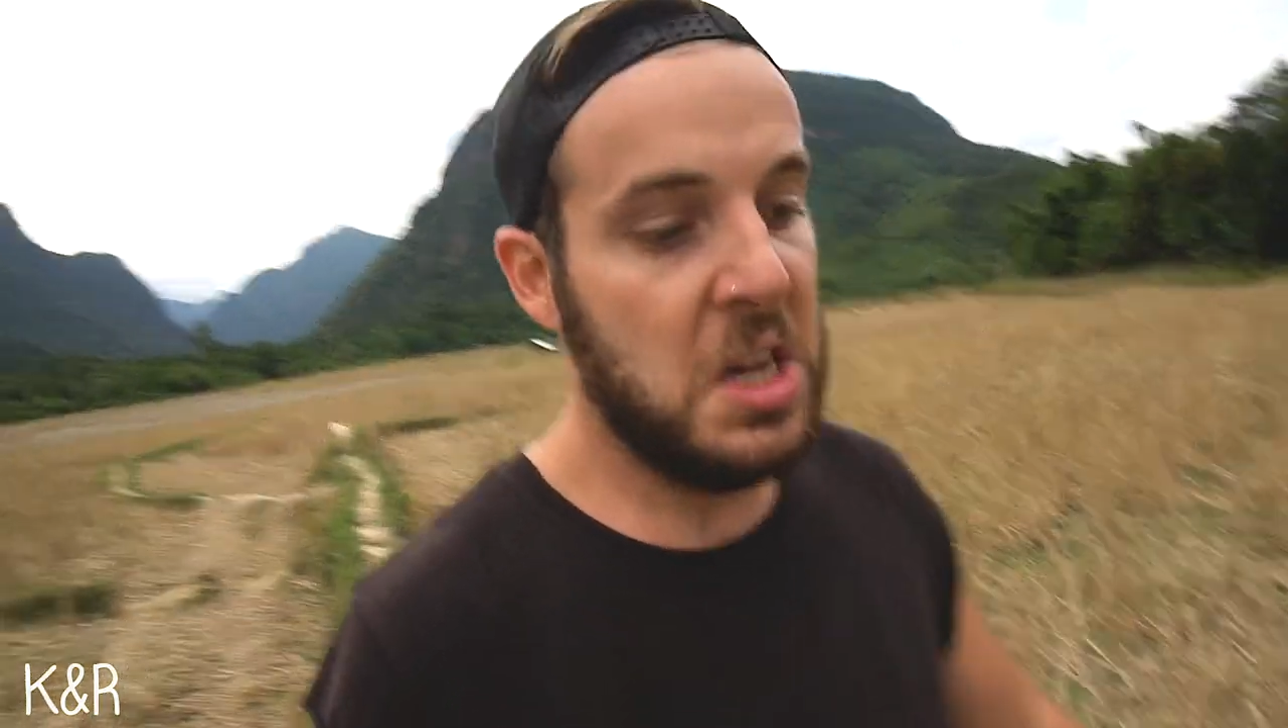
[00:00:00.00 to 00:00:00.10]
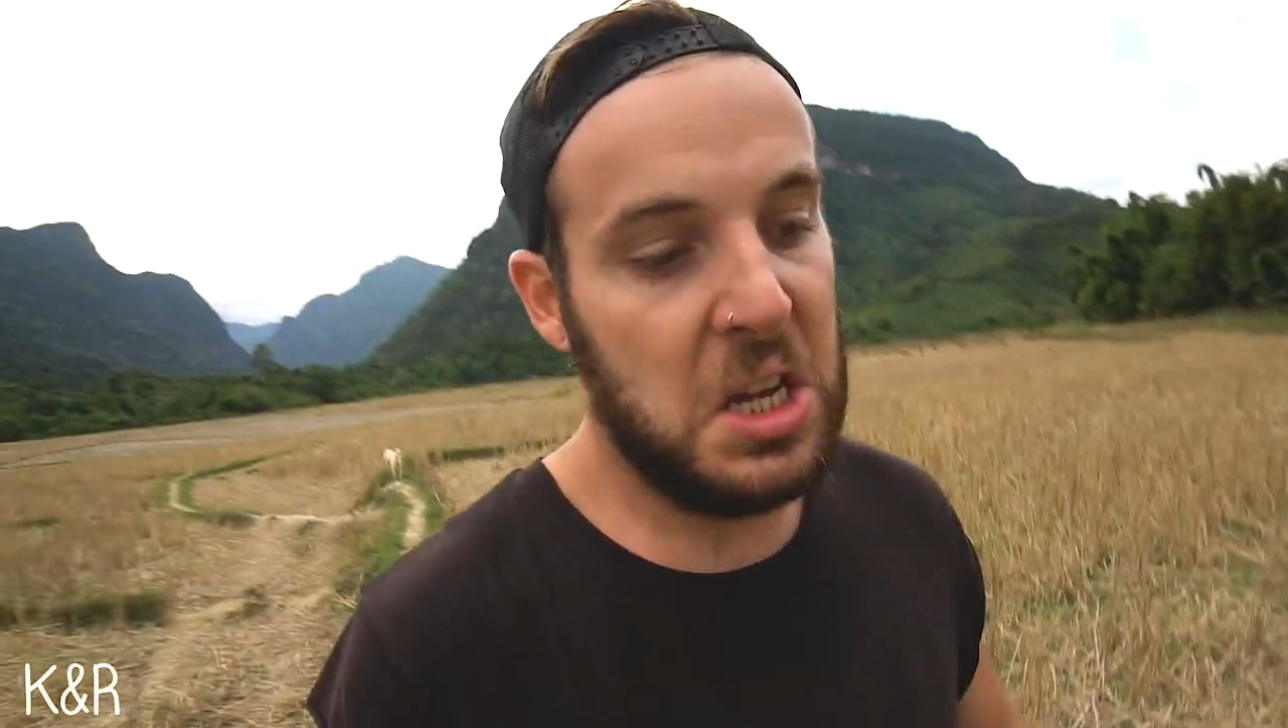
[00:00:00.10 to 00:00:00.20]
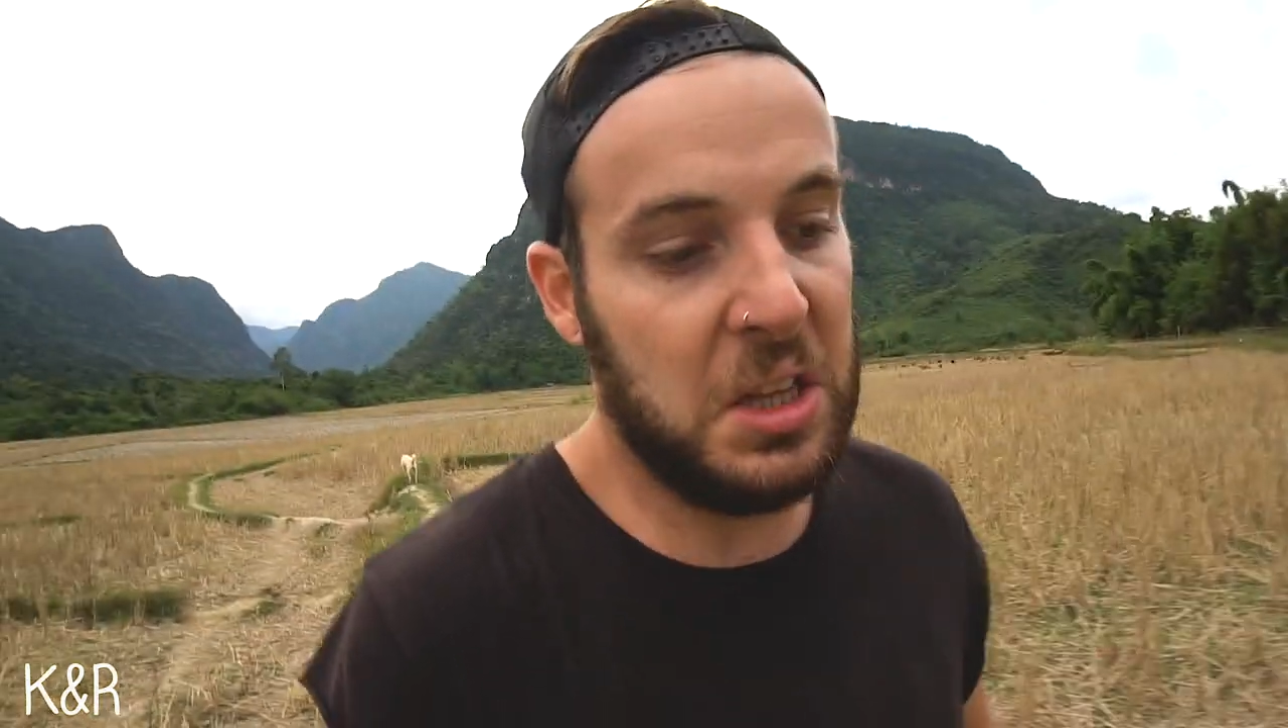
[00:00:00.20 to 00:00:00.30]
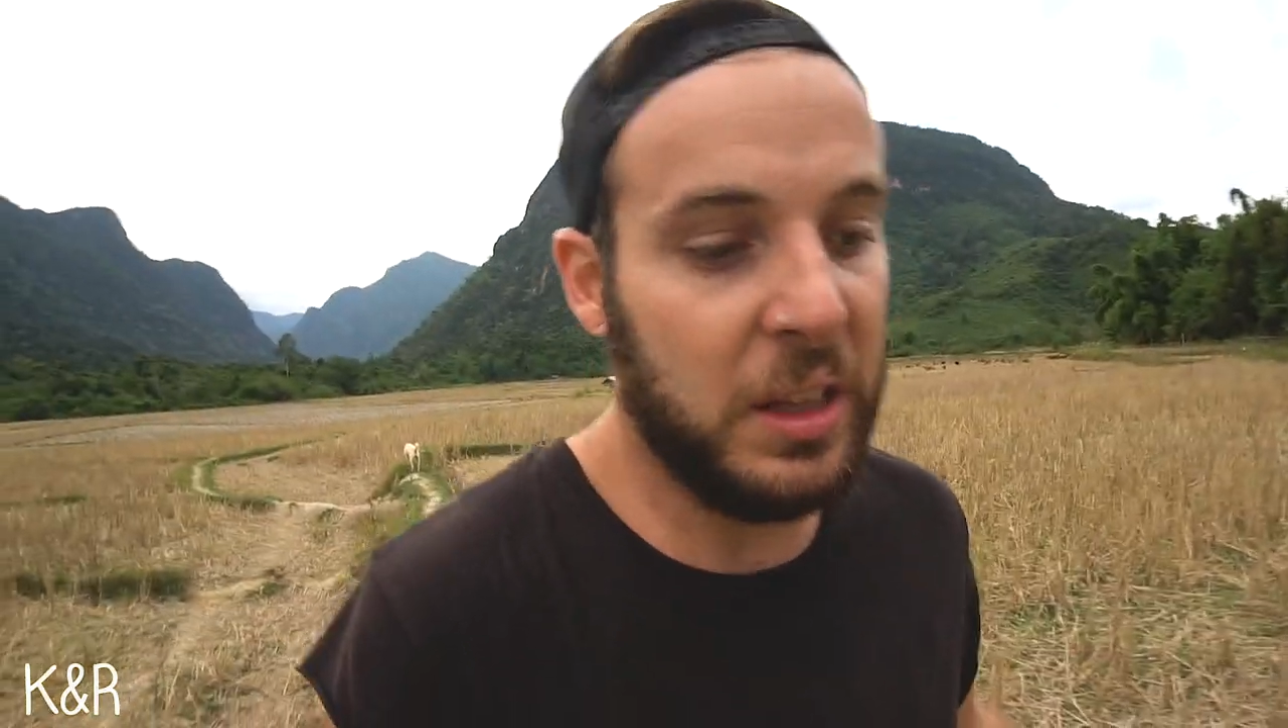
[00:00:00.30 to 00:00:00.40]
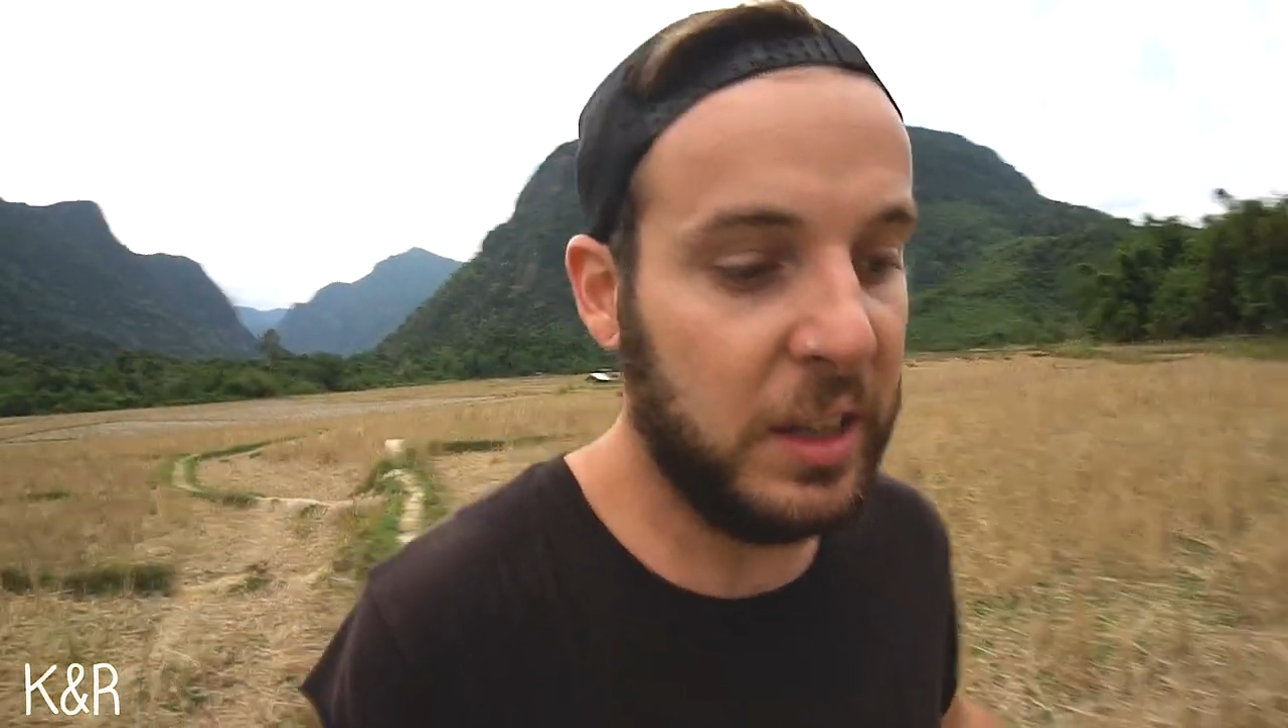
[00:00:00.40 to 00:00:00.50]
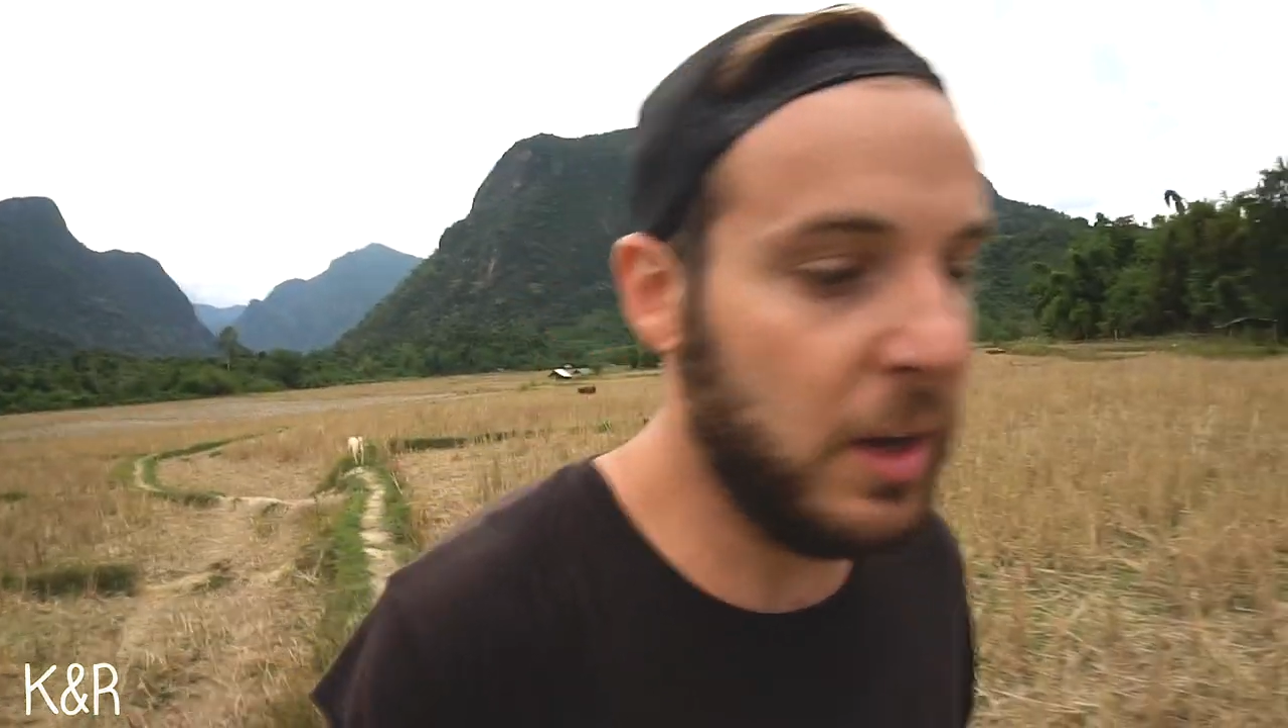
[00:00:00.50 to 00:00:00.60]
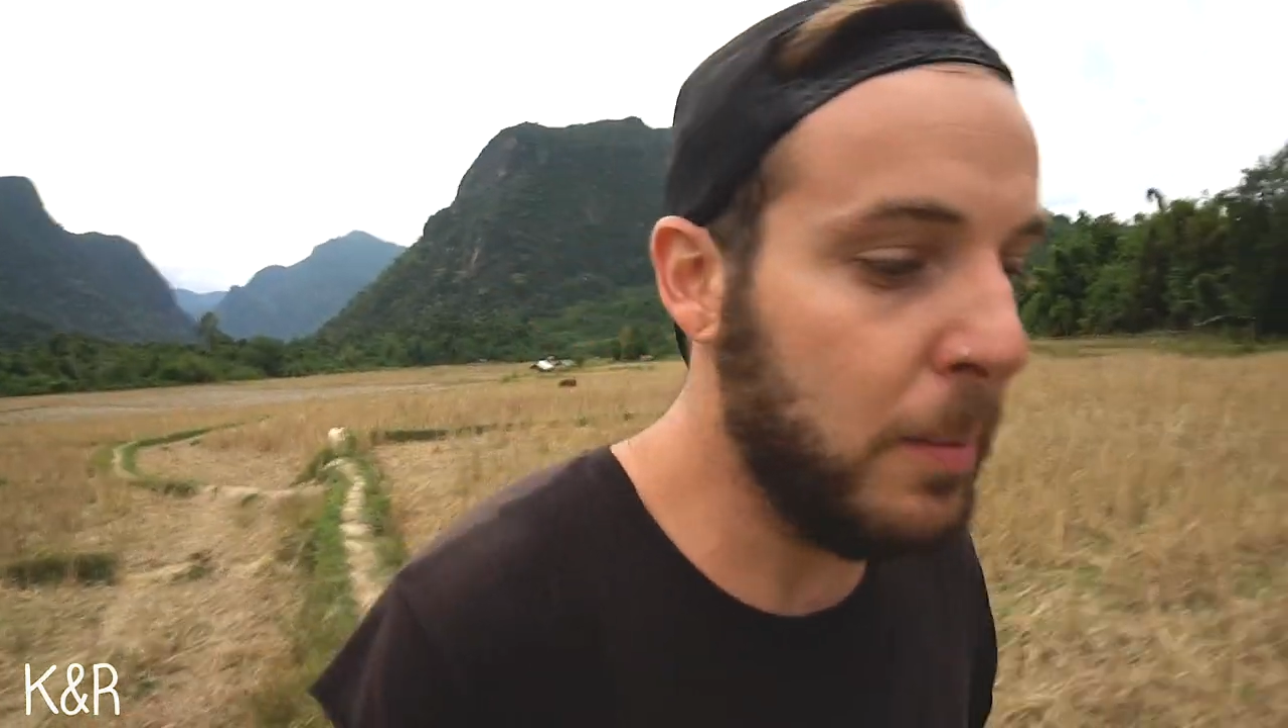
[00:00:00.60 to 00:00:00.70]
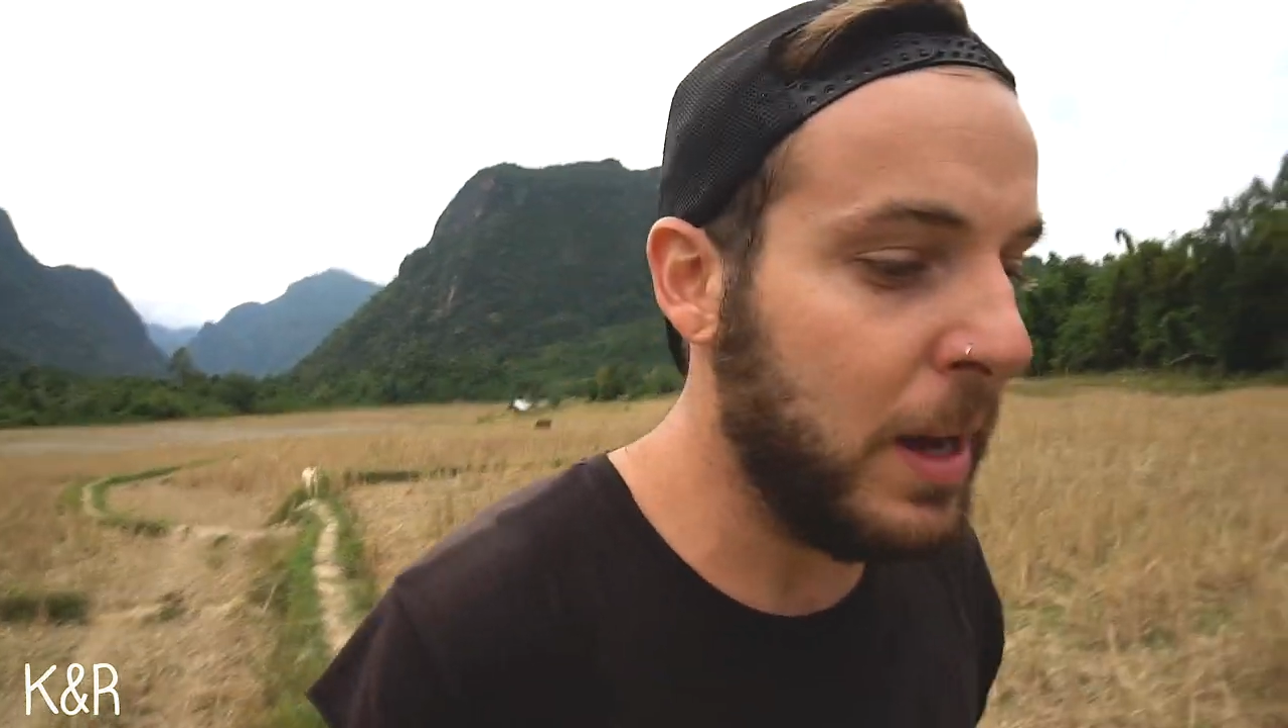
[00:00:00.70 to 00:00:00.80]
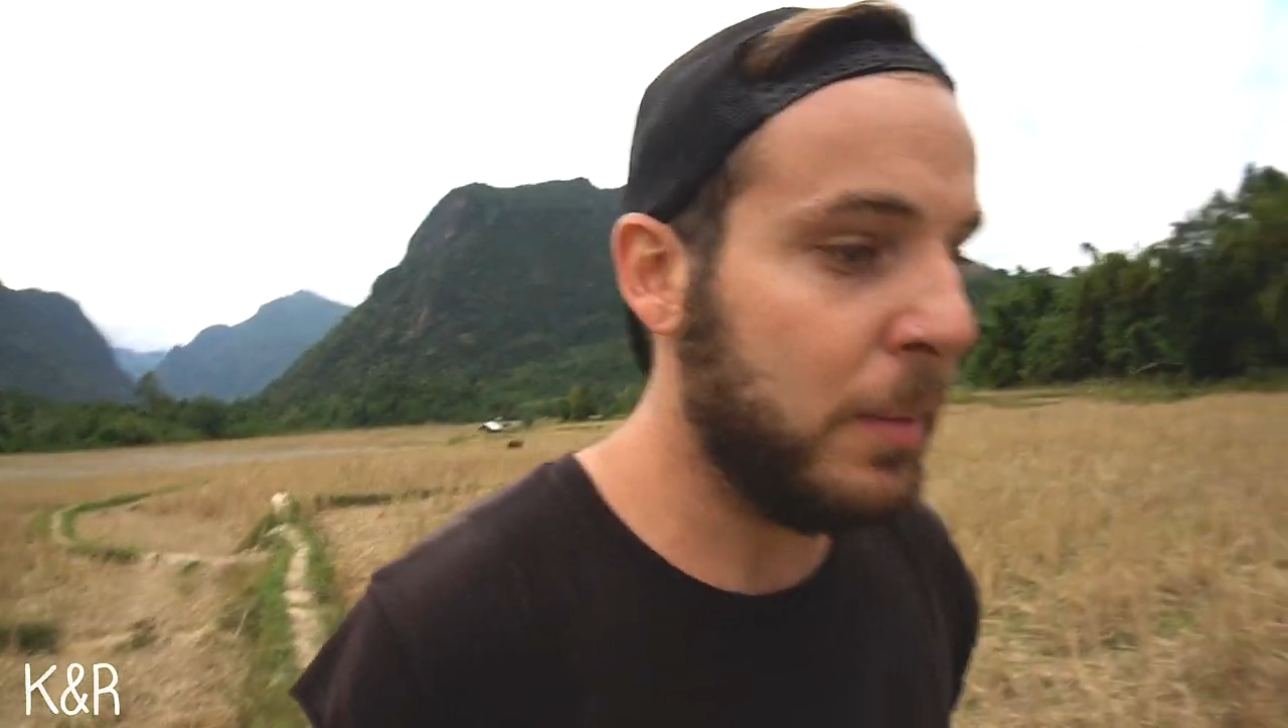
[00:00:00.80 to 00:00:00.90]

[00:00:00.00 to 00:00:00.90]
and then they go back,